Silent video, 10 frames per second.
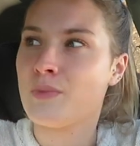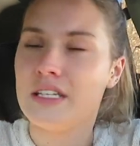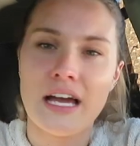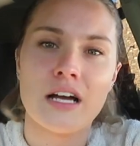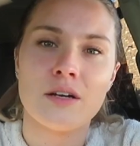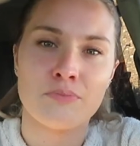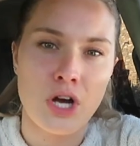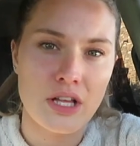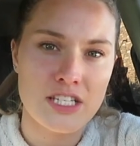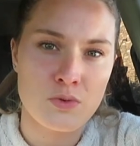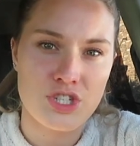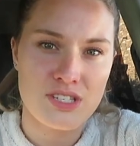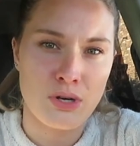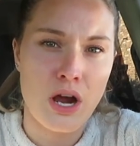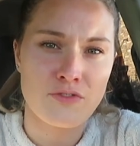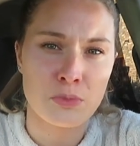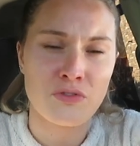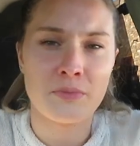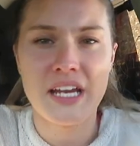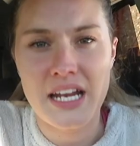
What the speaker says: But yeah, bralettes were just more comfortable for me,